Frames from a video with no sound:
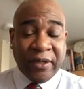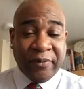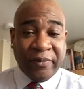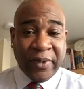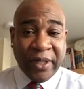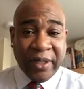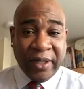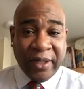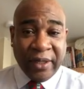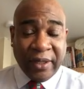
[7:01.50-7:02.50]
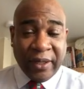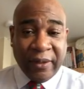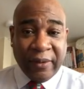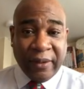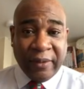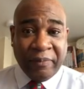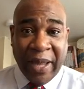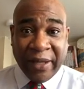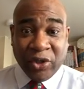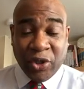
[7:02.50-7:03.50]
come
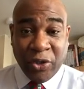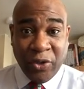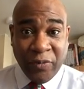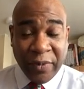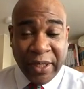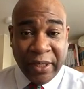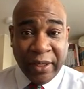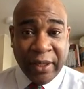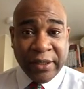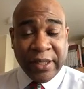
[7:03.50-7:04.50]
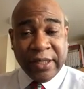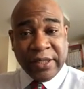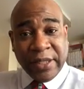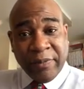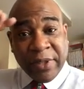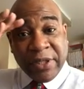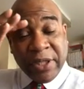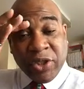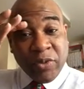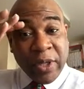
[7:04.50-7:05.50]
back to me. A similar
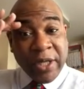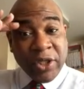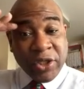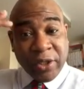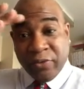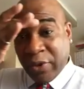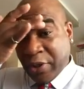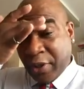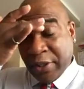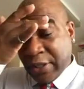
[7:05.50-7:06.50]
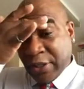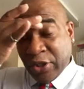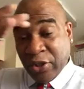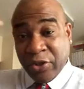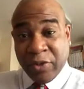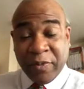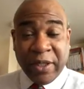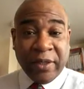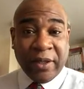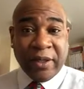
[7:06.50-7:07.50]
situation regarding, excuse
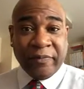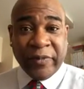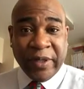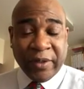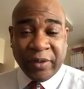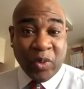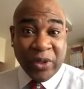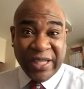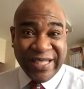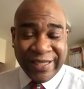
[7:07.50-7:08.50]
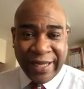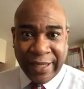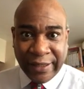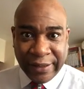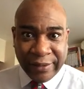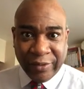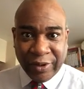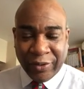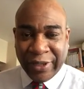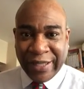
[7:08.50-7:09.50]
me, oily
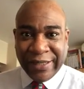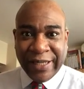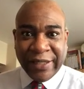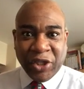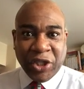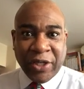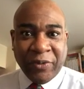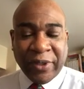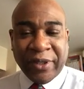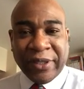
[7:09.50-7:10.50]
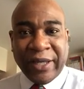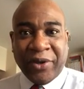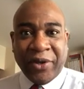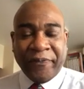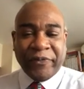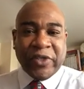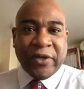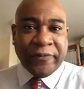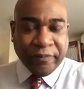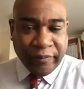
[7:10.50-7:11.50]
skin, gets itchy when I get hot.
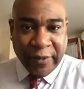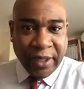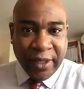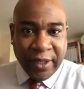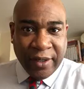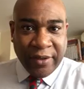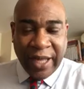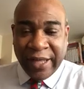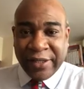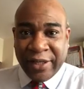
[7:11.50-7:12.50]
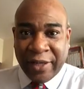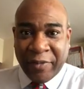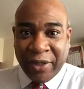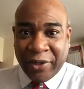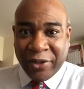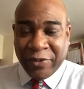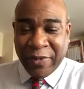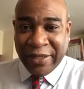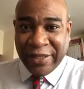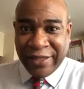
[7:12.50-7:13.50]
So that aside, my
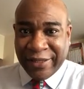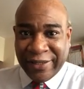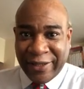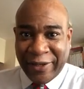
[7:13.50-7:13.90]
cosmetic